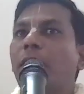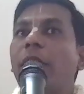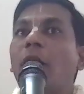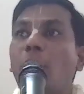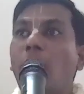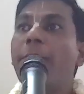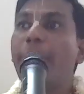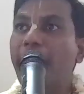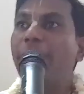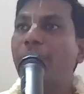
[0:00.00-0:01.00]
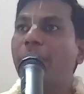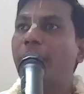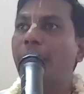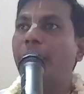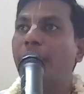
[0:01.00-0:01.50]
like how I
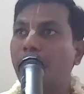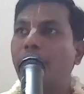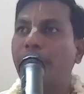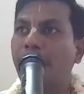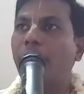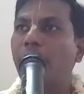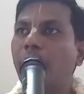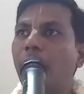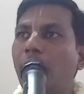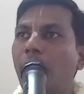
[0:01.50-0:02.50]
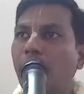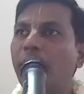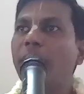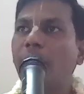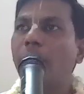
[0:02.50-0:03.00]
manifested in this material world, I
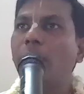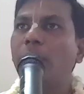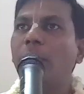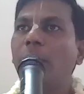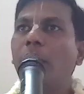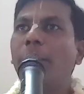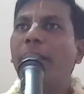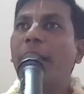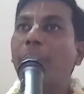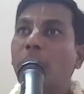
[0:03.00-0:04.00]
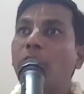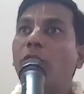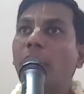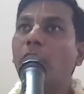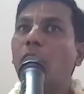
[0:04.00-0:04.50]
will tell you. But I'm going
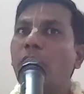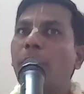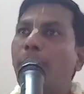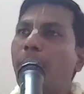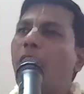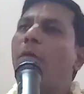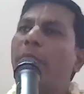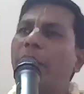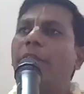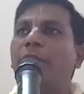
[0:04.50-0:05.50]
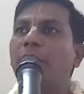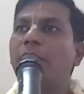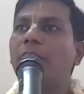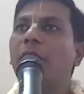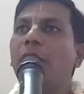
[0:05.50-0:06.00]
to tell you only prominent
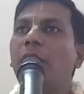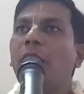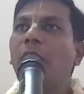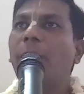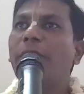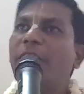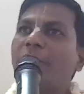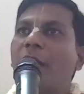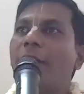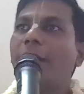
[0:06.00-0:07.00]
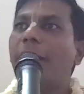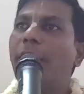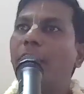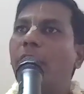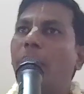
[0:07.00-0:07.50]
things. But if I start
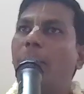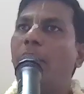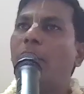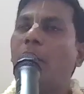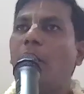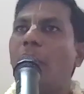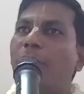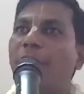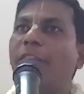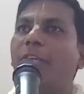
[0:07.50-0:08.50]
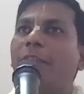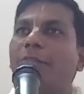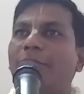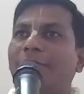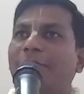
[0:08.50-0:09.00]
telling you about everything
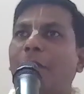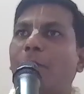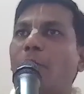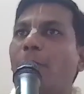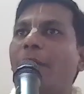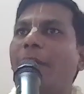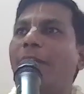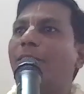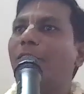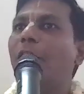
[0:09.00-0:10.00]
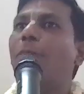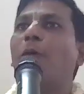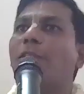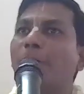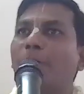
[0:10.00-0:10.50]
about me, it is
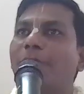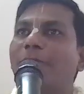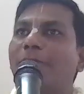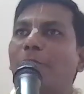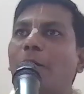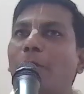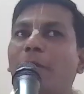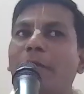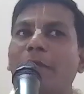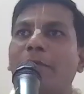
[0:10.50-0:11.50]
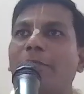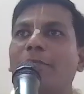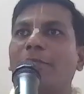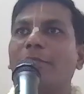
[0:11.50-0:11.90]
not possible to complete in